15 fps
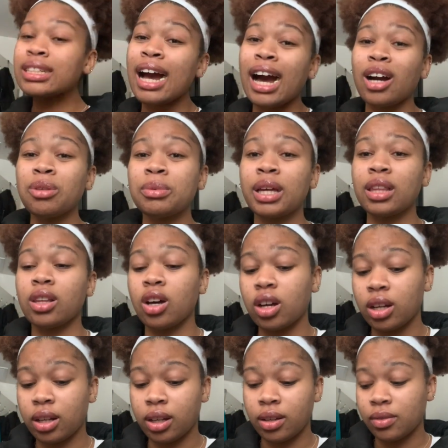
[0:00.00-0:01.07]
I hope they long
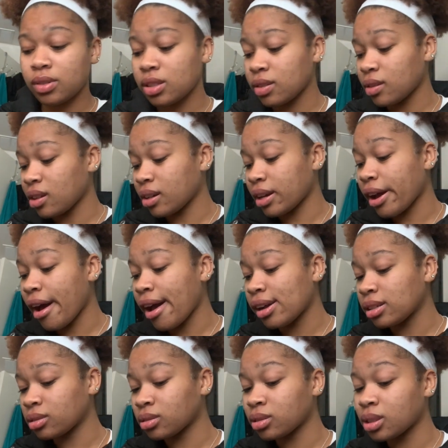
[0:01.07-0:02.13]
enough, because if they're not,
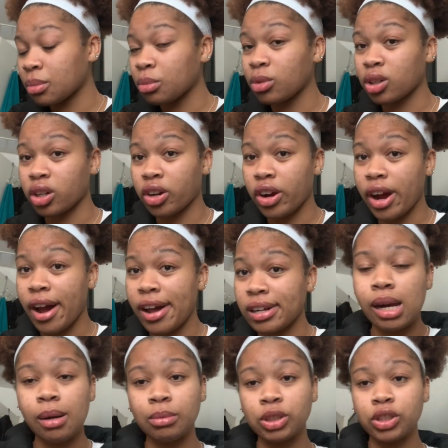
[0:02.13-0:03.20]
I'm gonna cry.
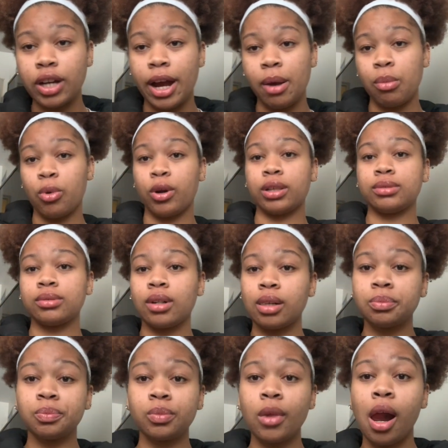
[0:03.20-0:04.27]
I'm gonna try them on.
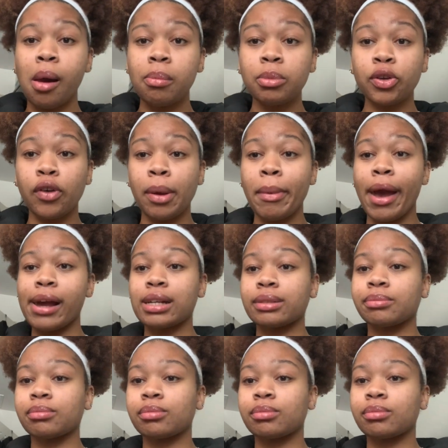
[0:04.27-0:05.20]
Be right back.